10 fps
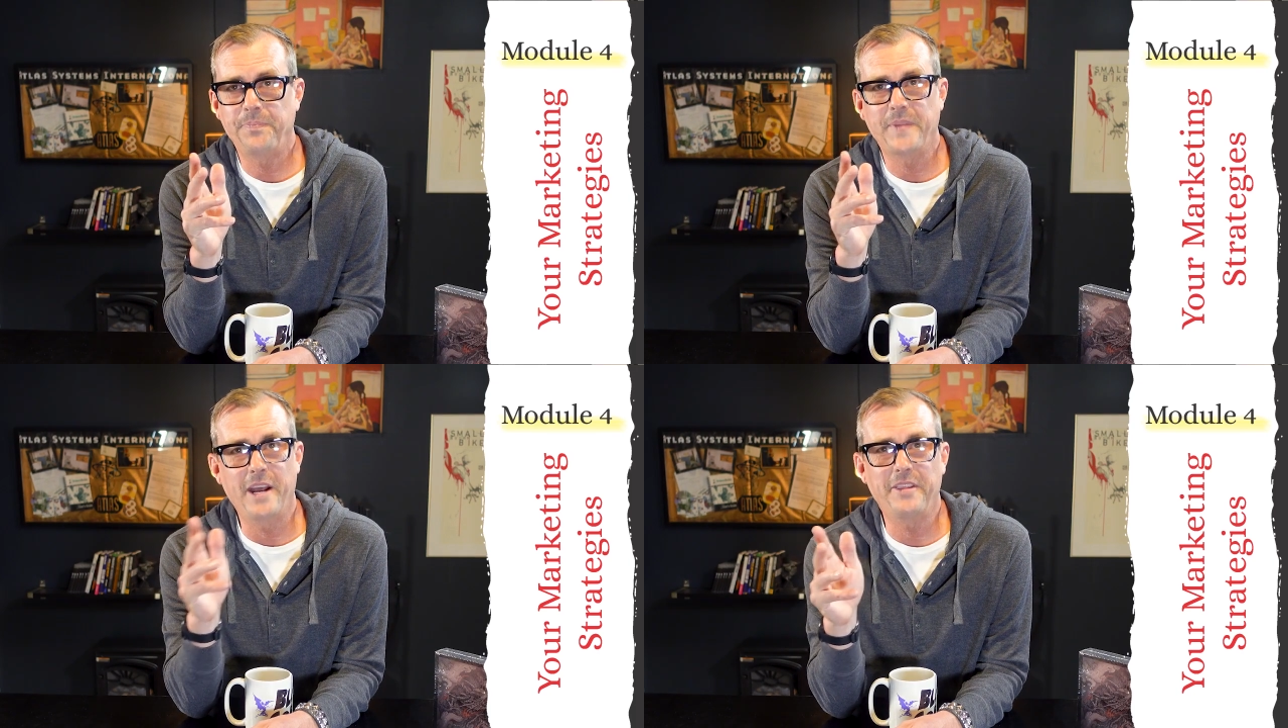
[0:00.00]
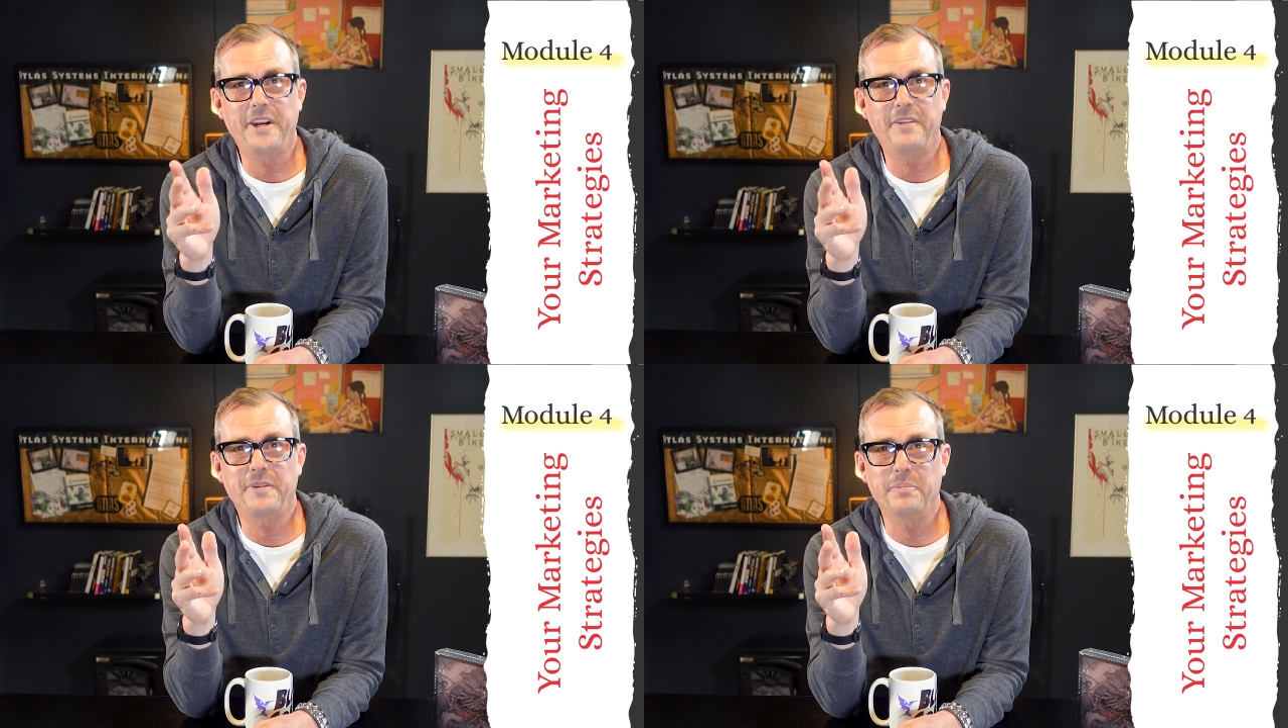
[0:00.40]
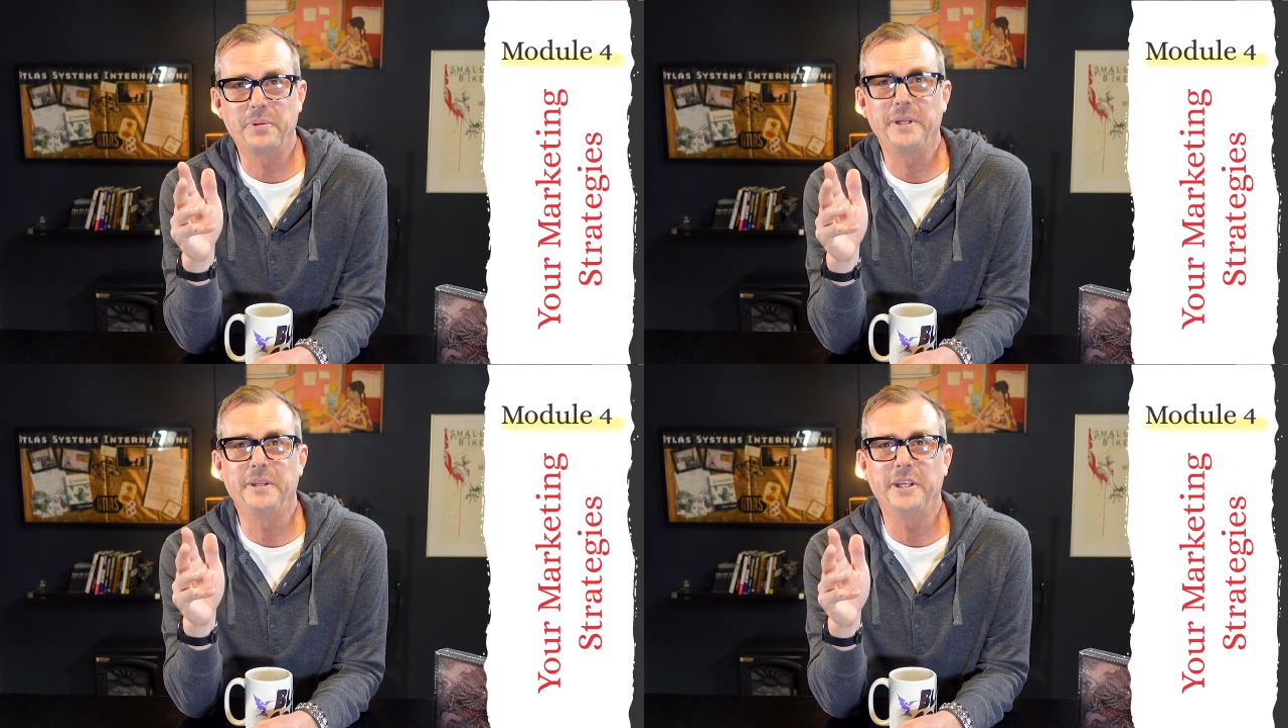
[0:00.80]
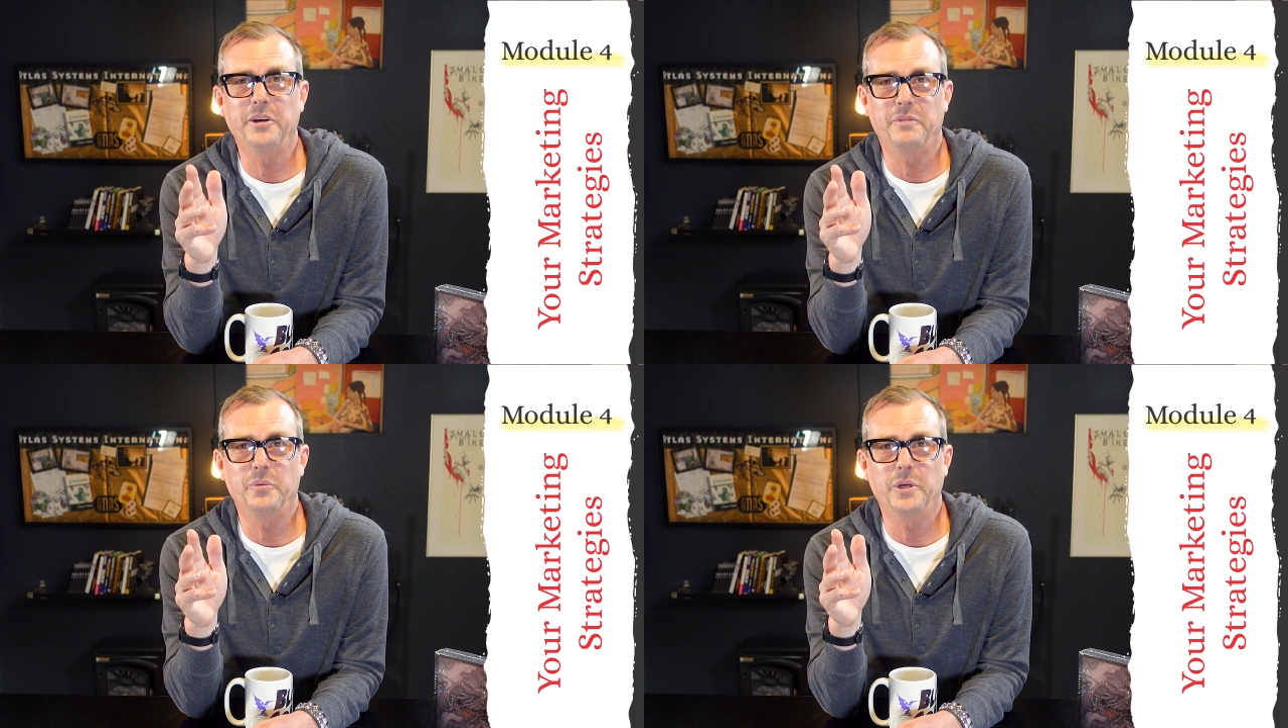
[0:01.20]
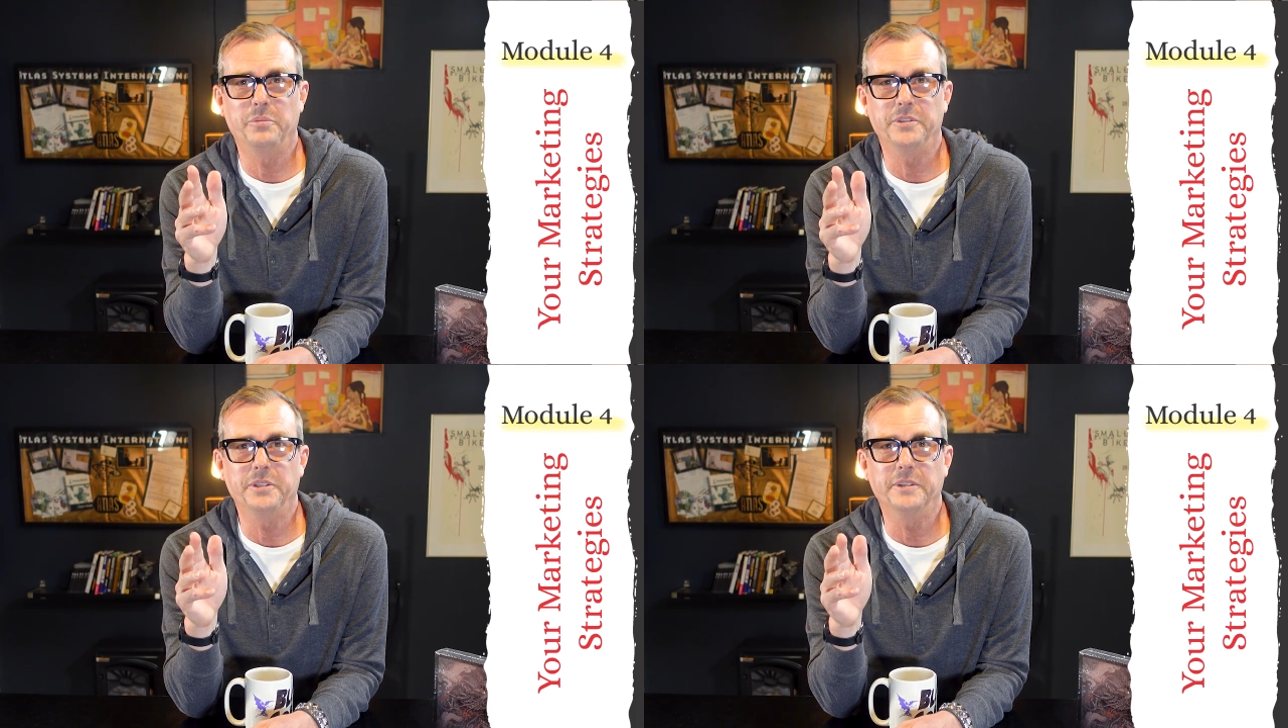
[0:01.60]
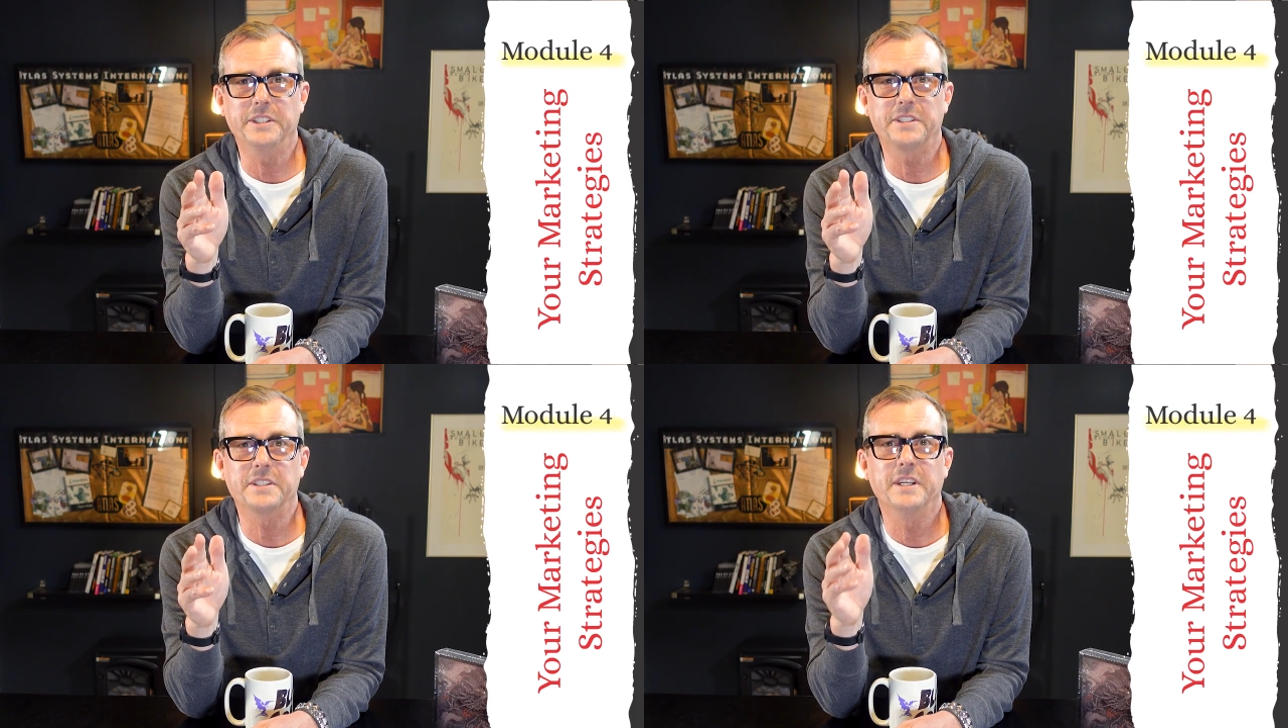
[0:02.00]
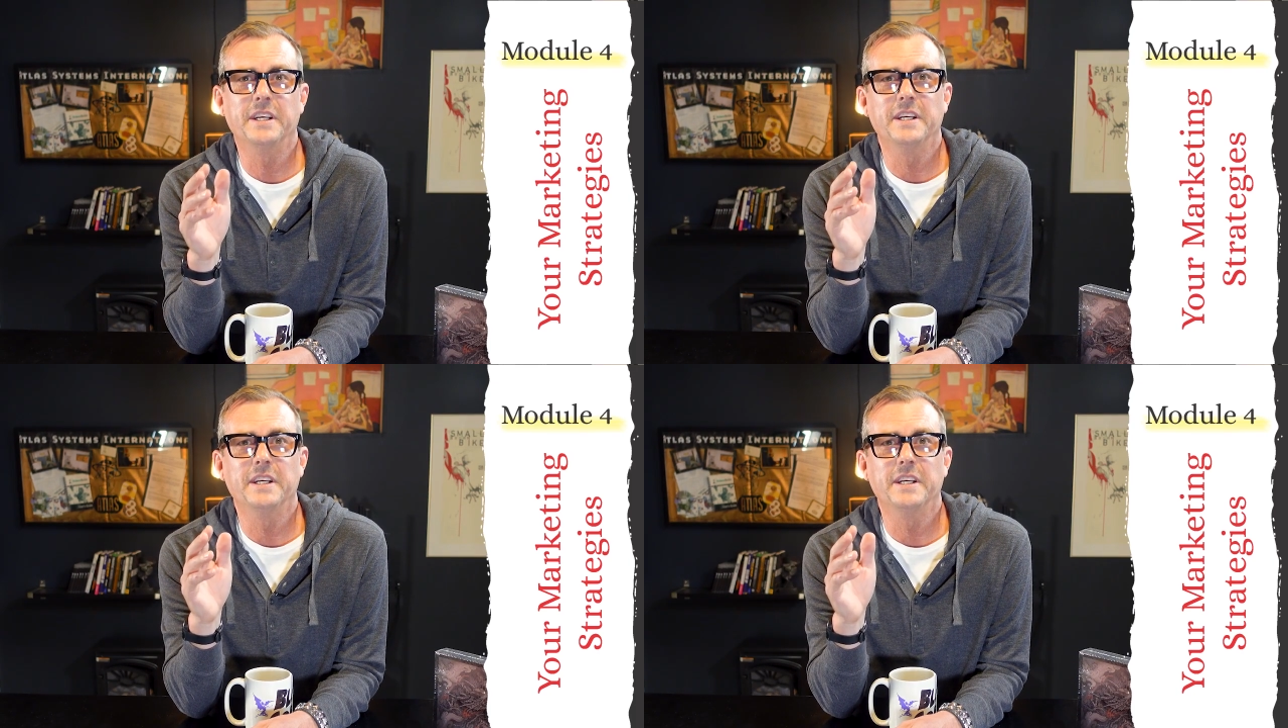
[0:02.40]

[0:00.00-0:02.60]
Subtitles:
now that I've completely overwhelmed you, let's